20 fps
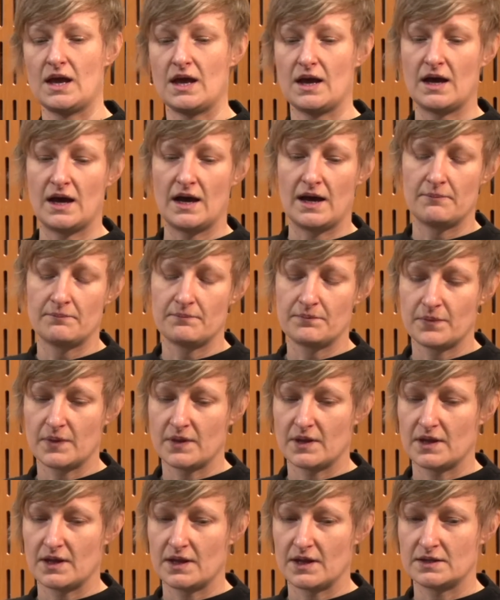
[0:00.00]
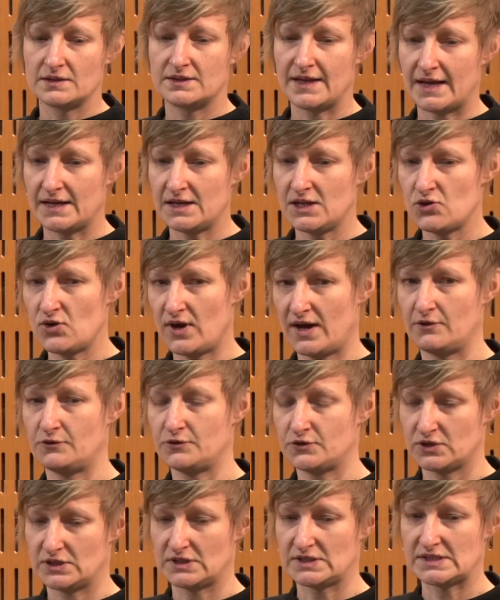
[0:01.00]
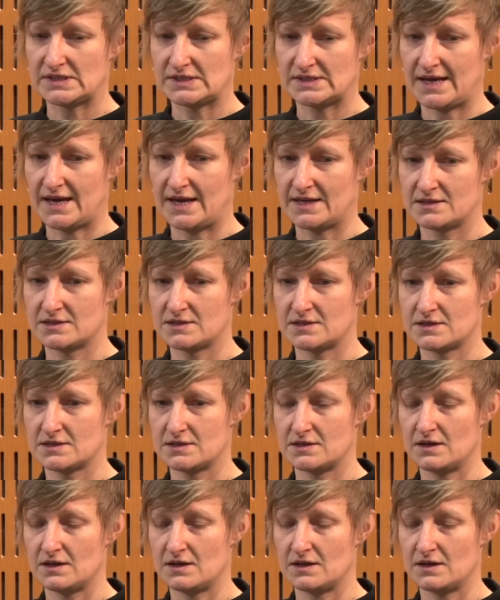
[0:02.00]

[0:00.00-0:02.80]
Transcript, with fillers: um, then you have to understand